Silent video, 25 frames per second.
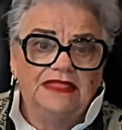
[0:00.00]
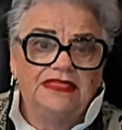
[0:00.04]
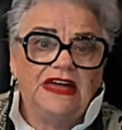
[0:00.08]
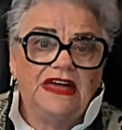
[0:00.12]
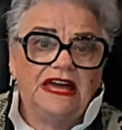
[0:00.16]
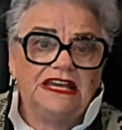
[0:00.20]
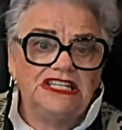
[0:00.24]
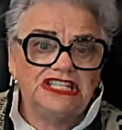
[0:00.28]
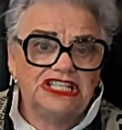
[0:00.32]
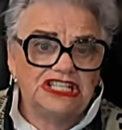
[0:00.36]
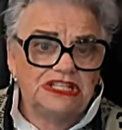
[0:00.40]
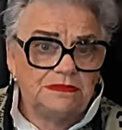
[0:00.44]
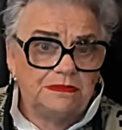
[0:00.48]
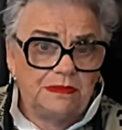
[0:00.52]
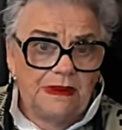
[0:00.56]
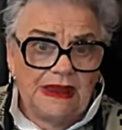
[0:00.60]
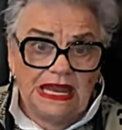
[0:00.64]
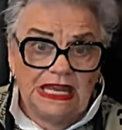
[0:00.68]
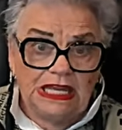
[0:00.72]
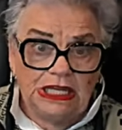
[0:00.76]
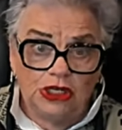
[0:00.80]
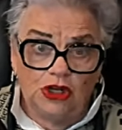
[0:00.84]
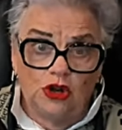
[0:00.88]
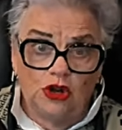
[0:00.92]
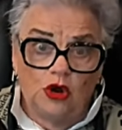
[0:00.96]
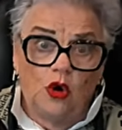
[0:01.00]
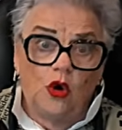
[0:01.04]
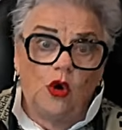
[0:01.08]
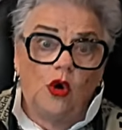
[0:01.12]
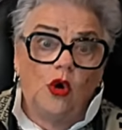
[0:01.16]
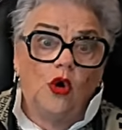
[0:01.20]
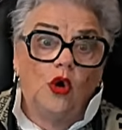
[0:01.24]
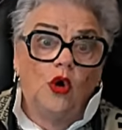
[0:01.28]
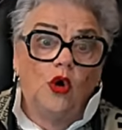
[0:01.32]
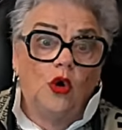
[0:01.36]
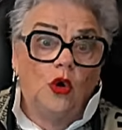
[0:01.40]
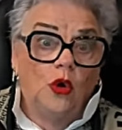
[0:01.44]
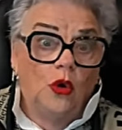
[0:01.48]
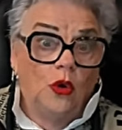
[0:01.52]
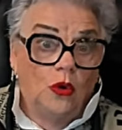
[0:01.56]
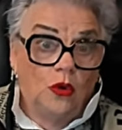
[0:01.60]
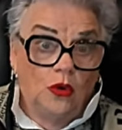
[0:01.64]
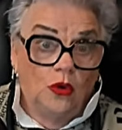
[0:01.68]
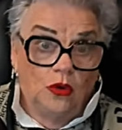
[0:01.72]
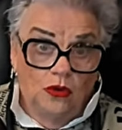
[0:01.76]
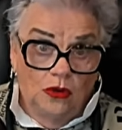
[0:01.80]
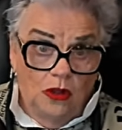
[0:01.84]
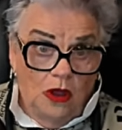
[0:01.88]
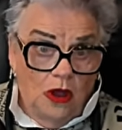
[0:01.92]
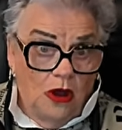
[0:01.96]
they spend
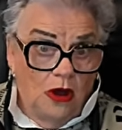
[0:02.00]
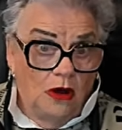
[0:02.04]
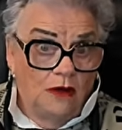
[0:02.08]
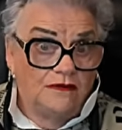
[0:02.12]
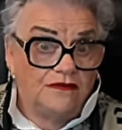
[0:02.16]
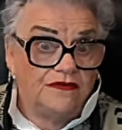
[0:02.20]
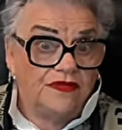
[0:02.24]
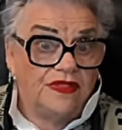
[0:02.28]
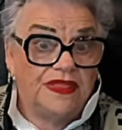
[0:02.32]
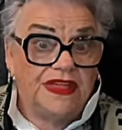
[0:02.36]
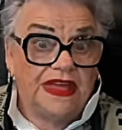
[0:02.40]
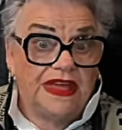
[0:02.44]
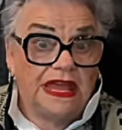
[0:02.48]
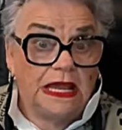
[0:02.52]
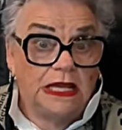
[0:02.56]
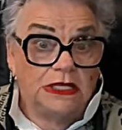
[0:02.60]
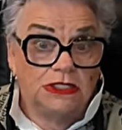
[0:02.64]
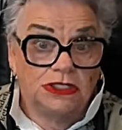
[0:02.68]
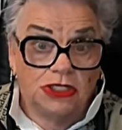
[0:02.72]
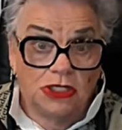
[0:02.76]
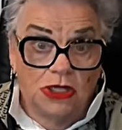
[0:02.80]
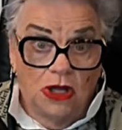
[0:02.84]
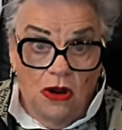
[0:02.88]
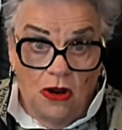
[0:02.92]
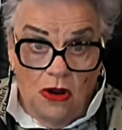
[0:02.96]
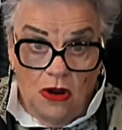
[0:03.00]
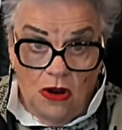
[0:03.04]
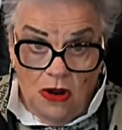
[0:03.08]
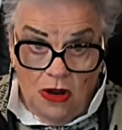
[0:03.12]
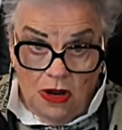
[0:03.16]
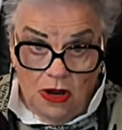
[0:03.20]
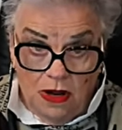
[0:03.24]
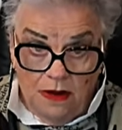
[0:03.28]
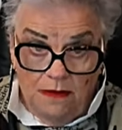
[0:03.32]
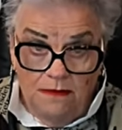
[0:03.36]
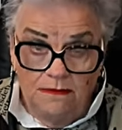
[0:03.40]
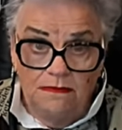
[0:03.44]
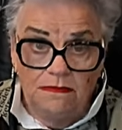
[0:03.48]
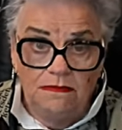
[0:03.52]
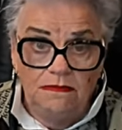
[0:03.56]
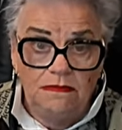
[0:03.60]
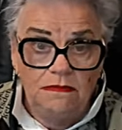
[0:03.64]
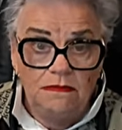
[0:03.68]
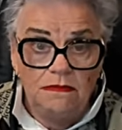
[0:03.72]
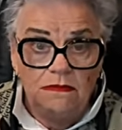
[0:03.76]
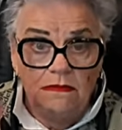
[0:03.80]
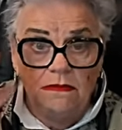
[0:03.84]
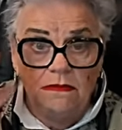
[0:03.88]
all of their time,